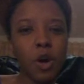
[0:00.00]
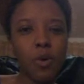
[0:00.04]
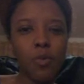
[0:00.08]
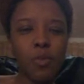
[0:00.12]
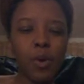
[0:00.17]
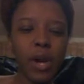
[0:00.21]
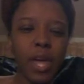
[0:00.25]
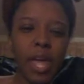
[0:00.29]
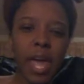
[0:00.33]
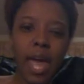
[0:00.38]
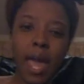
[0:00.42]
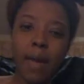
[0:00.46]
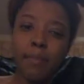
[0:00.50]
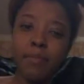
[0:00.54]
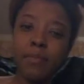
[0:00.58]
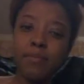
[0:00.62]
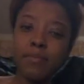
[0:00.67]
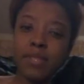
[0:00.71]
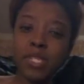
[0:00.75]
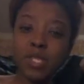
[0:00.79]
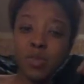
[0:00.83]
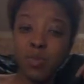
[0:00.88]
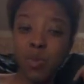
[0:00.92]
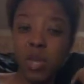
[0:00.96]
what happened
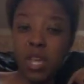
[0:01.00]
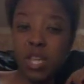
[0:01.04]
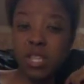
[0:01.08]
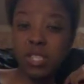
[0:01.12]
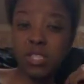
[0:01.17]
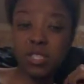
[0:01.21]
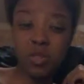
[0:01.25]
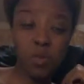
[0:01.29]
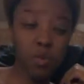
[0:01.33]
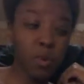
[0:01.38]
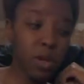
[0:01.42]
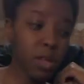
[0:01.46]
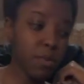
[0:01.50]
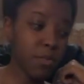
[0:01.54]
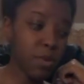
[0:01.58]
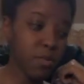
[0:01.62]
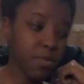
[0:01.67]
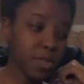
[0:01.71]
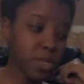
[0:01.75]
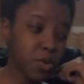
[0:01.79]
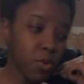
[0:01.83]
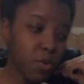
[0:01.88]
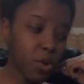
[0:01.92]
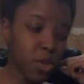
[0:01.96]
between, so what
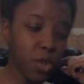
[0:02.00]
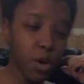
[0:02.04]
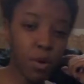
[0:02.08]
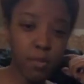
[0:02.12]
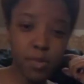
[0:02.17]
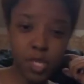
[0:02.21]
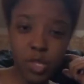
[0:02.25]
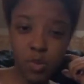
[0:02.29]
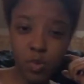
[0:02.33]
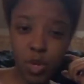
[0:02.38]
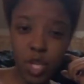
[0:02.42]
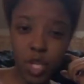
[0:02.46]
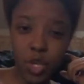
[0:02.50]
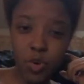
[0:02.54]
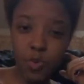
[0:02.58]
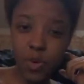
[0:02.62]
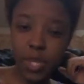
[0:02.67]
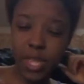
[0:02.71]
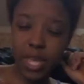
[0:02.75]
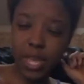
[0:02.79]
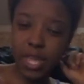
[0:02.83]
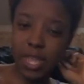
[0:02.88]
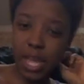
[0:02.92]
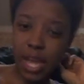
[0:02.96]
was going on between you
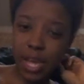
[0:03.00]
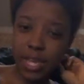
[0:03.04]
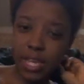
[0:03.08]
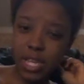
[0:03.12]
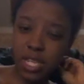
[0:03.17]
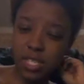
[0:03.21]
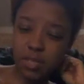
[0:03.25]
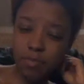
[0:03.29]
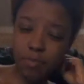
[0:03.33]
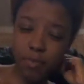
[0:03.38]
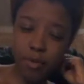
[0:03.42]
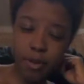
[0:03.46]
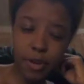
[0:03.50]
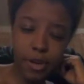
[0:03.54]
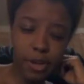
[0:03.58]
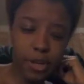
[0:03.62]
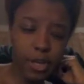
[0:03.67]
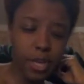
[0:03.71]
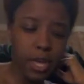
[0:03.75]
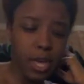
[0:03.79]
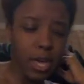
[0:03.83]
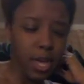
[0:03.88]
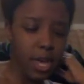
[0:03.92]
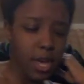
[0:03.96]
and Anais,
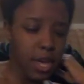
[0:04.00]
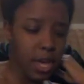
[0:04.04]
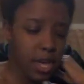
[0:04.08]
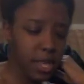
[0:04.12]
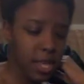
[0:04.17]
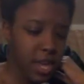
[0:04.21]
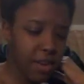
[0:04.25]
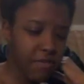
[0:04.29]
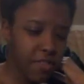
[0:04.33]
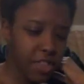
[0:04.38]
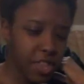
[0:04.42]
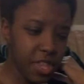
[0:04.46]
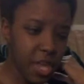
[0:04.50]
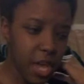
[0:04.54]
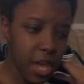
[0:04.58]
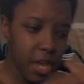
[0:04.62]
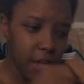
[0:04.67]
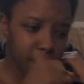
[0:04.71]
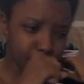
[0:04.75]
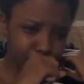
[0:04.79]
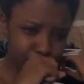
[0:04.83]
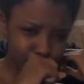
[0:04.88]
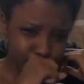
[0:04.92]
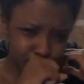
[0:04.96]
bruh, and
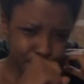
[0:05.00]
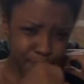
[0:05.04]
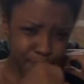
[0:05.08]
everything.